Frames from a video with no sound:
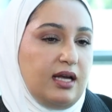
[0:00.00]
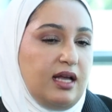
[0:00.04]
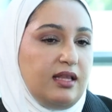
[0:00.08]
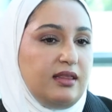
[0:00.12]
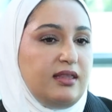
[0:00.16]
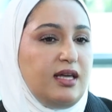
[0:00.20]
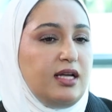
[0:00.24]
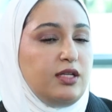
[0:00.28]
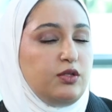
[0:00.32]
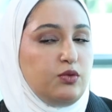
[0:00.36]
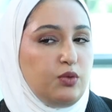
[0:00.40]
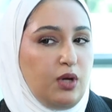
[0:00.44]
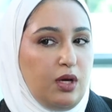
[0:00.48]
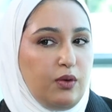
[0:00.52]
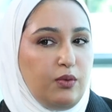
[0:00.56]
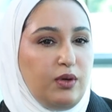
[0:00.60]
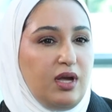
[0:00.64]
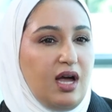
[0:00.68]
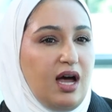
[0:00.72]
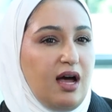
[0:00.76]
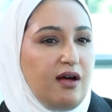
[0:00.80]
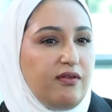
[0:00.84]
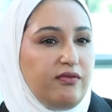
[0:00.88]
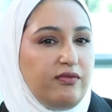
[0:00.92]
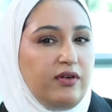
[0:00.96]
and that's why we
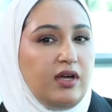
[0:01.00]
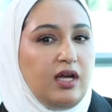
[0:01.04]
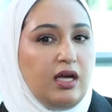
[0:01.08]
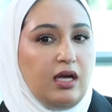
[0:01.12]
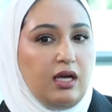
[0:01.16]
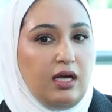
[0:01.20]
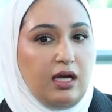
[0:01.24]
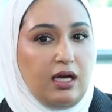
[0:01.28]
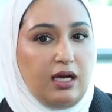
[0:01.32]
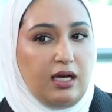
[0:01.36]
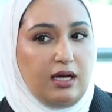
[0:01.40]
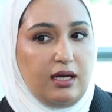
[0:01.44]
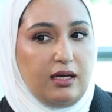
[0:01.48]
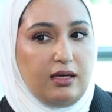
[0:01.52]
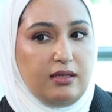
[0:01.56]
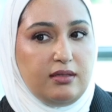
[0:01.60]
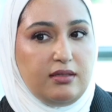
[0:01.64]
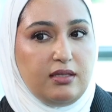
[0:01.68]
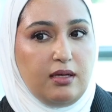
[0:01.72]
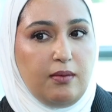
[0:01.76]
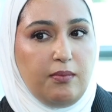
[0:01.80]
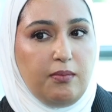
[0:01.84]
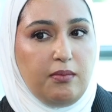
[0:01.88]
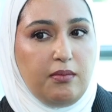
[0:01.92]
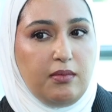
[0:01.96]
have
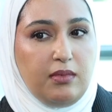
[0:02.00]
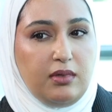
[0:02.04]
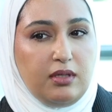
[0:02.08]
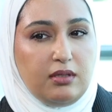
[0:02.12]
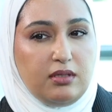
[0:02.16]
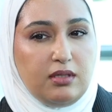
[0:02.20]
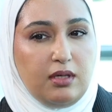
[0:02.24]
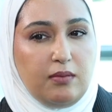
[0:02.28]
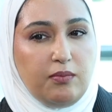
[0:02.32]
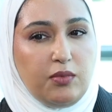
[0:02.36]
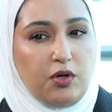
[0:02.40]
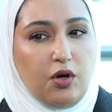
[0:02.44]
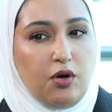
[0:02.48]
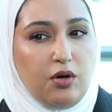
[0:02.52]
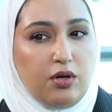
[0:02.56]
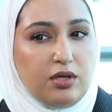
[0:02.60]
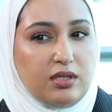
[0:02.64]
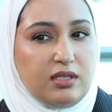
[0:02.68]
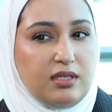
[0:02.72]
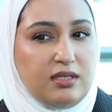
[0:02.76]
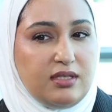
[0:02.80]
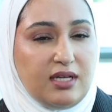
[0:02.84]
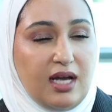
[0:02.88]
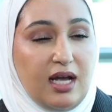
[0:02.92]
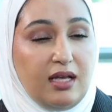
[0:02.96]
some
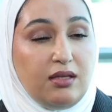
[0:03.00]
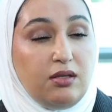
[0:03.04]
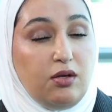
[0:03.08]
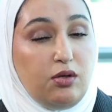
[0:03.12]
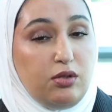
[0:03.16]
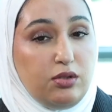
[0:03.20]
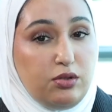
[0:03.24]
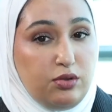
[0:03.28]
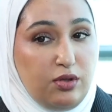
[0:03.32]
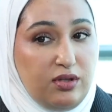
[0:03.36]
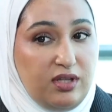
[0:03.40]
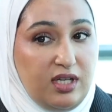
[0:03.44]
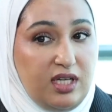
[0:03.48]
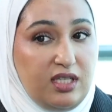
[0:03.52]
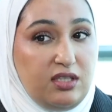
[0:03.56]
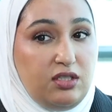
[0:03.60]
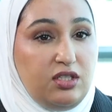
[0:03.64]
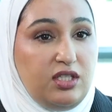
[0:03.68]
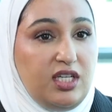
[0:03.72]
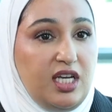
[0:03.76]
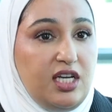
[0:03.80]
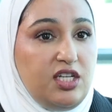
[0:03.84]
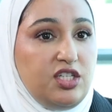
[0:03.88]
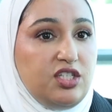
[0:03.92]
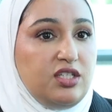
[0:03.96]
courses, and also the
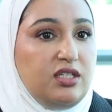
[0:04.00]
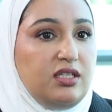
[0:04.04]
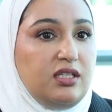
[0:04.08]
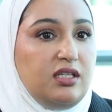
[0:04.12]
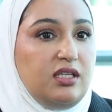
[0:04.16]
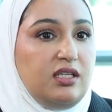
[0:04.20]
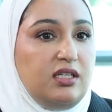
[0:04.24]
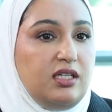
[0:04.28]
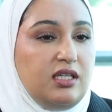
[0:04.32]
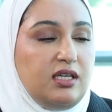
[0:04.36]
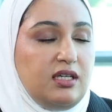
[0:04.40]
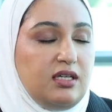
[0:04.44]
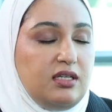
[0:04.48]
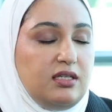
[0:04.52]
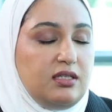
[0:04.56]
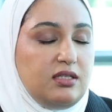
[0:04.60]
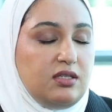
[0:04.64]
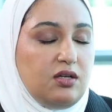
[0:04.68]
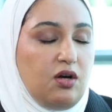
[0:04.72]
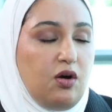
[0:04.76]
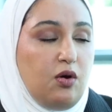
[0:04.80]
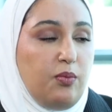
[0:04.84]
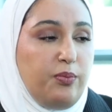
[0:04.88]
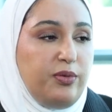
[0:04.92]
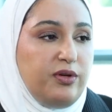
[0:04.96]
educational clinic is
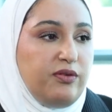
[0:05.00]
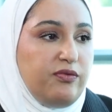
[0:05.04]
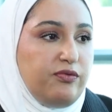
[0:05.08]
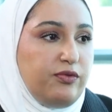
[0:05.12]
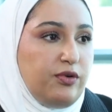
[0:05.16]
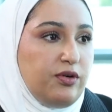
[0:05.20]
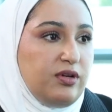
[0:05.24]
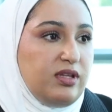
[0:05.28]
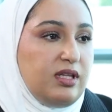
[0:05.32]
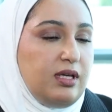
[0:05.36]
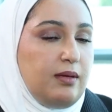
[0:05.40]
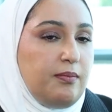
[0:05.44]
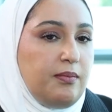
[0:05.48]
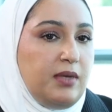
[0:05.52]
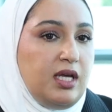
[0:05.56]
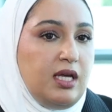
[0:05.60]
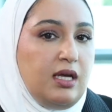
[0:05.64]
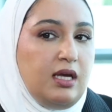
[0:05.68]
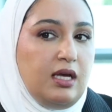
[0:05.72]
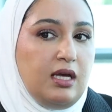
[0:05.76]
open for them.